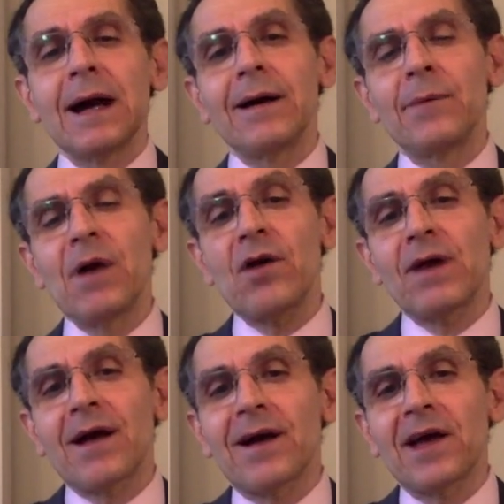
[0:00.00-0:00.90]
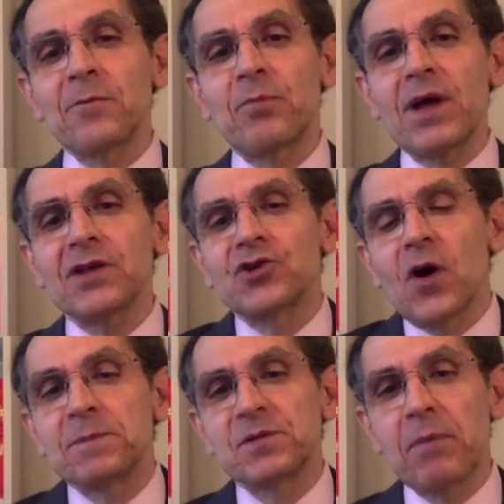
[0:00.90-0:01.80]
America can bring
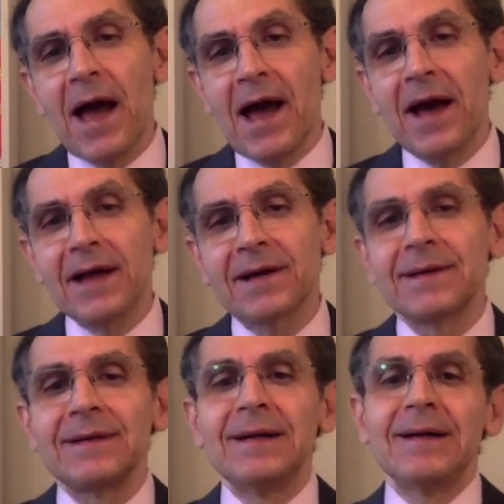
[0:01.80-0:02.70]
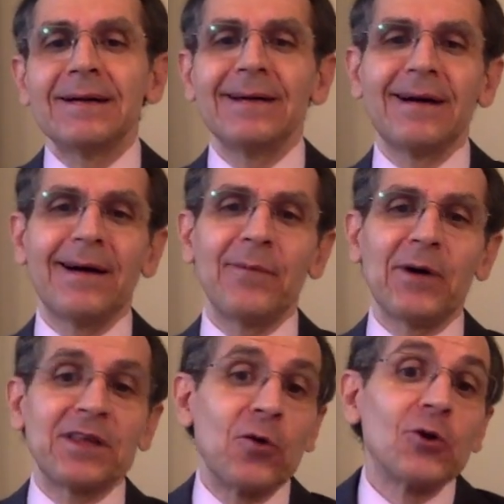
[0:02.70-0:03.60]
jobs back, uh,
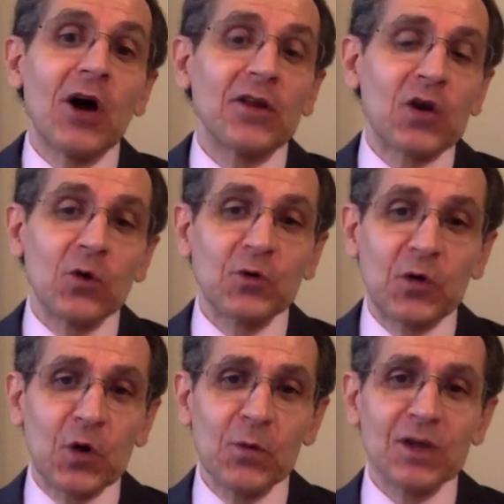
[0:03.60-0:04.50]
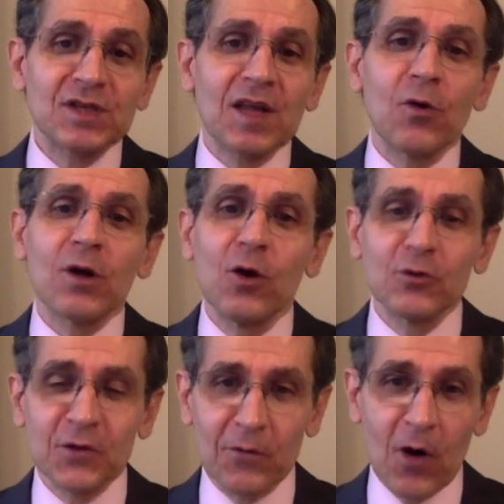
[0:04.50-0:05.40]
but they will not go to humans, they will go
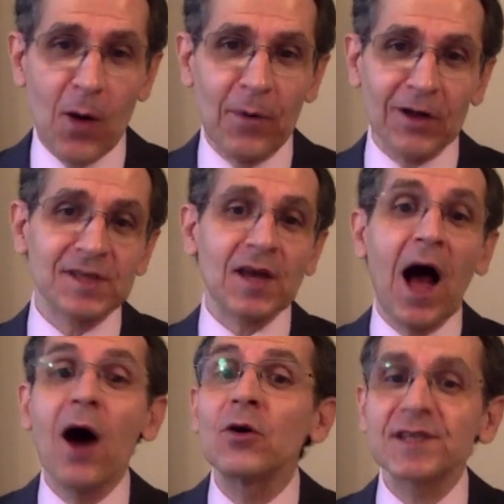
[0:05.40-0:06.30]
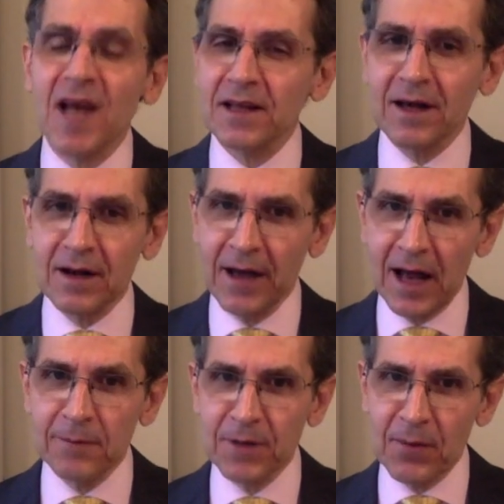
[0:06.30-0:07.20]
to robots. How is that going to
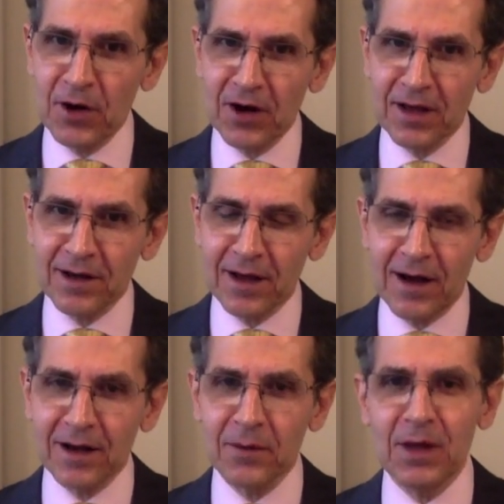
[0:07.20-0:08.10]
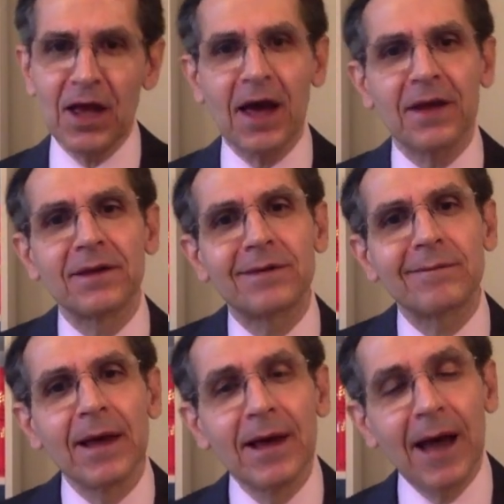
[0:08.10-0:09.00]
help the American economy and,
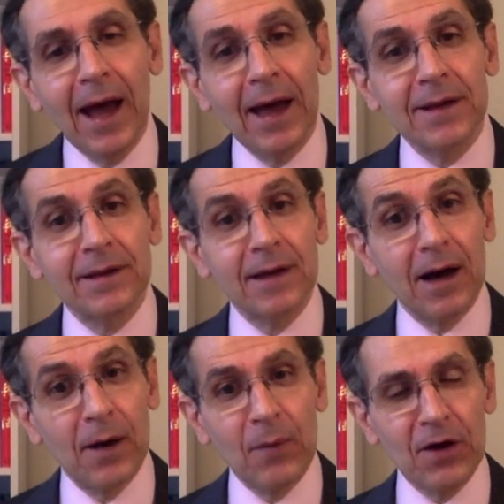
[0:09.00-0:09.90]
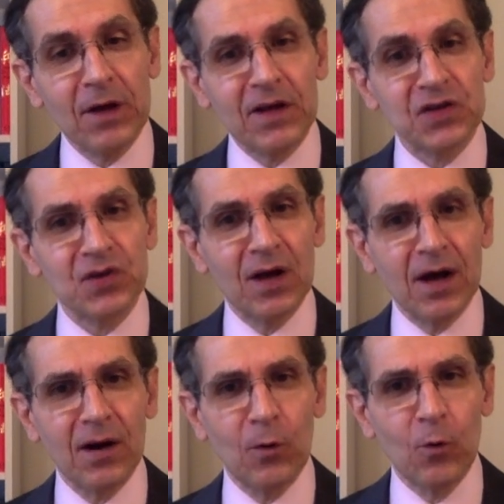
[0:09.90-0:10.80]
and uh, American
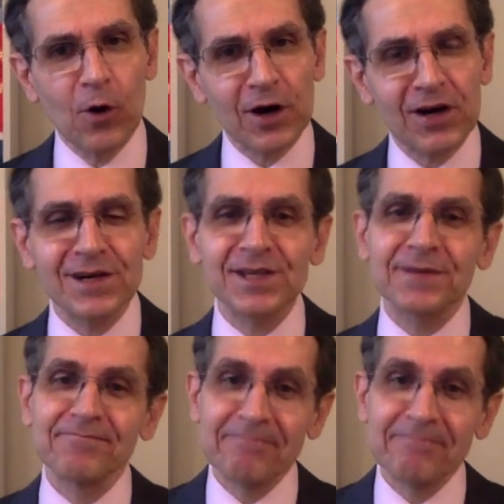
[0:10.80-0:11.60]
uh, workers?